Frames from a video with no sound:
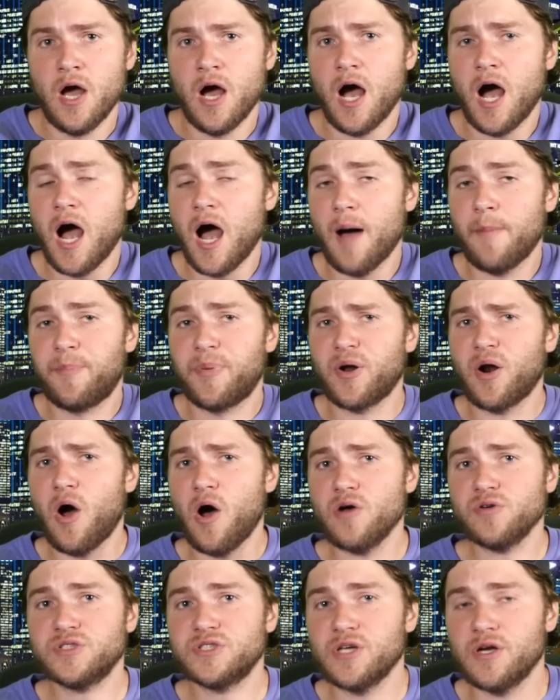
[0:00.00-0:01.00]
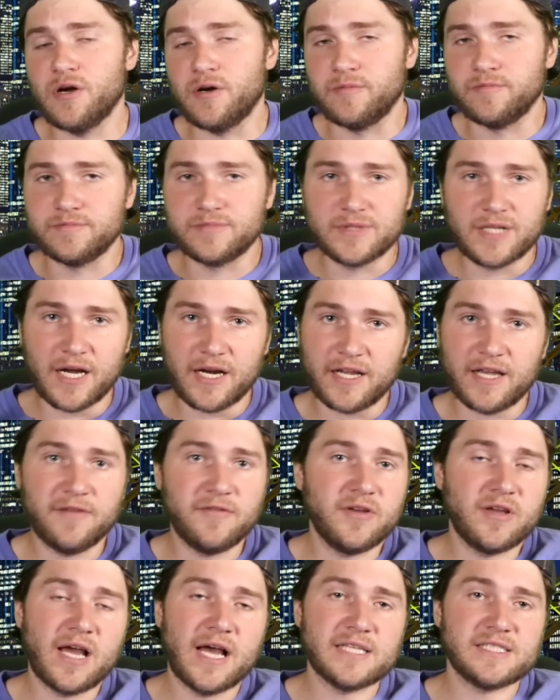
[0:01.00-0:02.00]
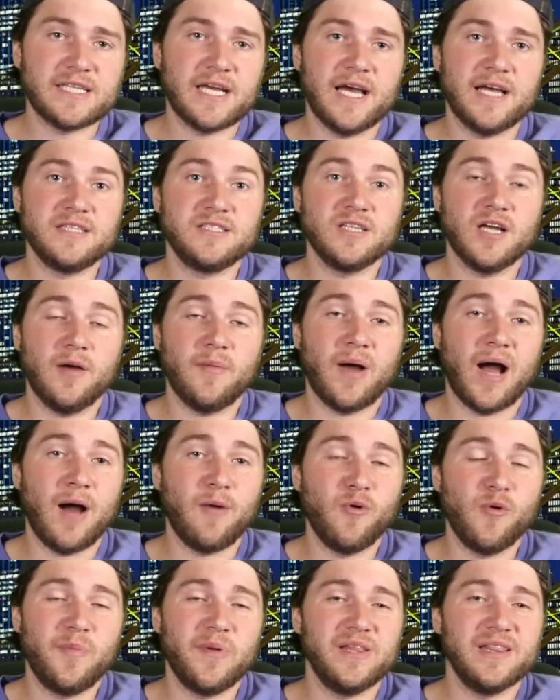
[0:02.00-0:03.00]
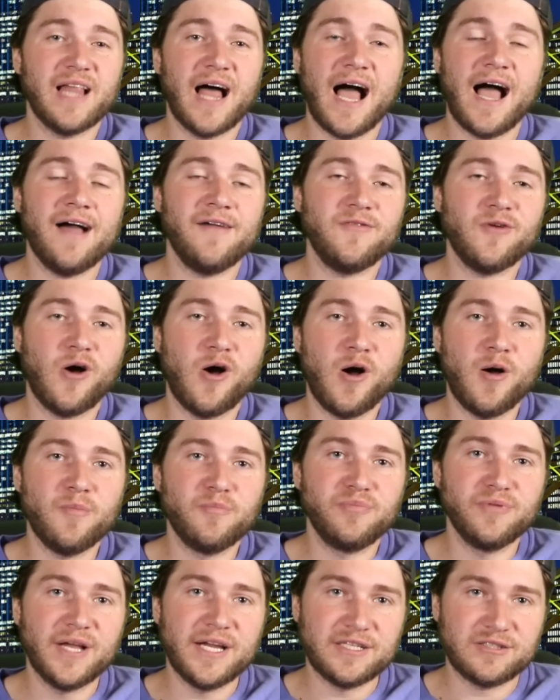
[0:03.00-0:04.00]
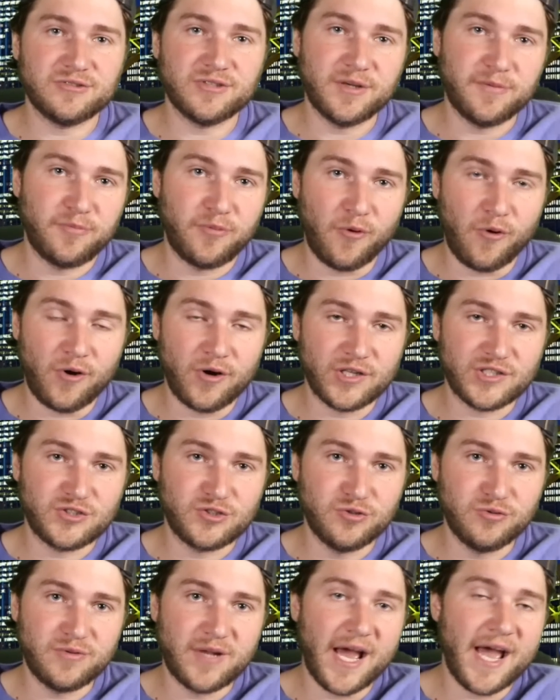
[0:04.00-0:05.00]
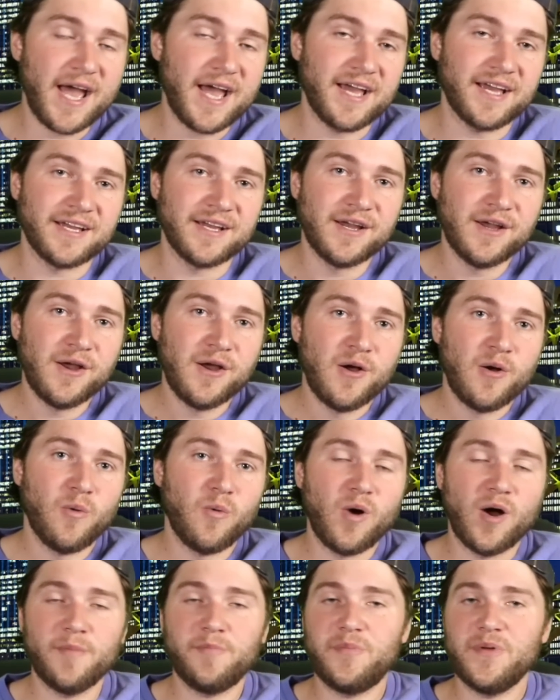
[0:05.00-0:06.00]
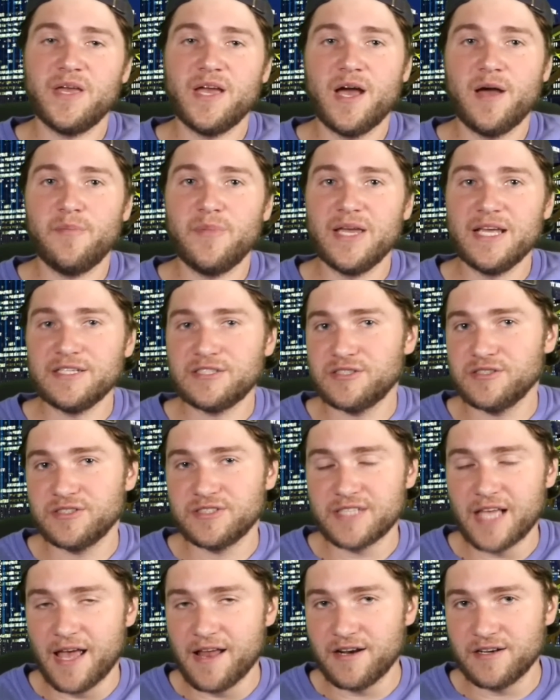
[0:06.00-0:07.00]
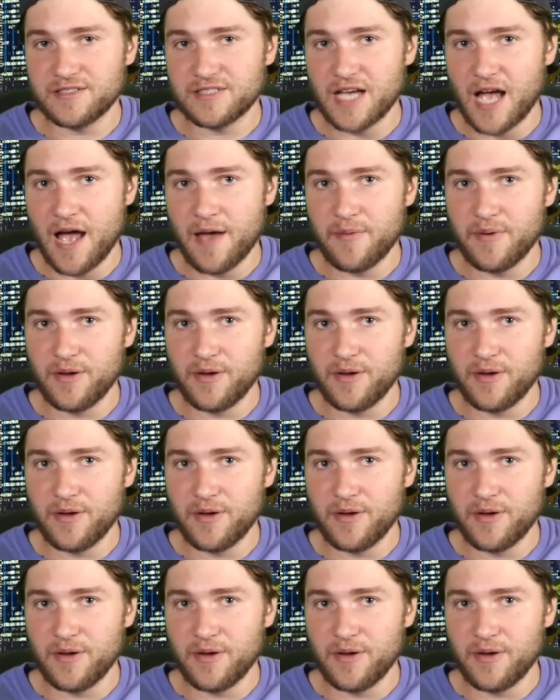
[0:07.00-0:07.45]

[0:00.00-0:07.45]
But also, got to give you guys a heads up. I will be live on Bleach Report today, 1 p.m. Eastern Standard Time.